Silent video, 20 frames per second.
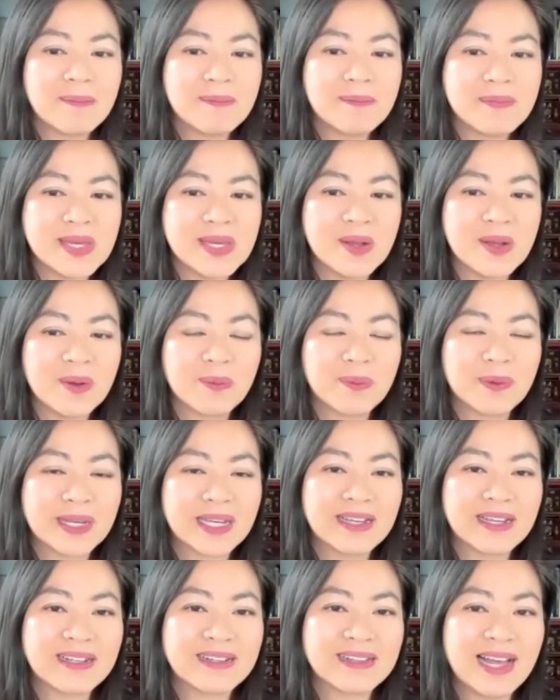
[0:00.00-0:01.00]
be a
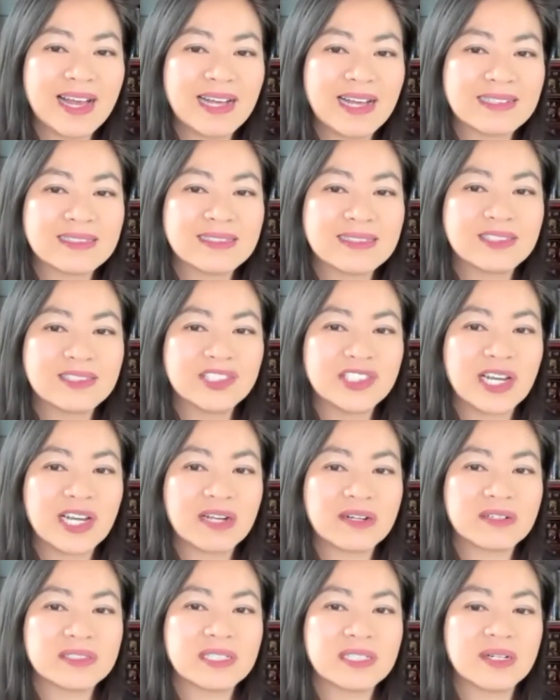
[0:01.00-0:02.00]
ringing glass that
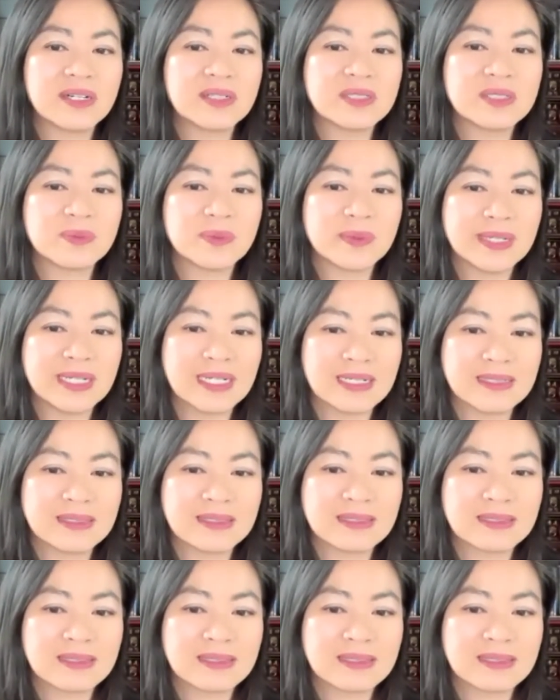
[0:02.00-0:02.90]
shatters as it rings.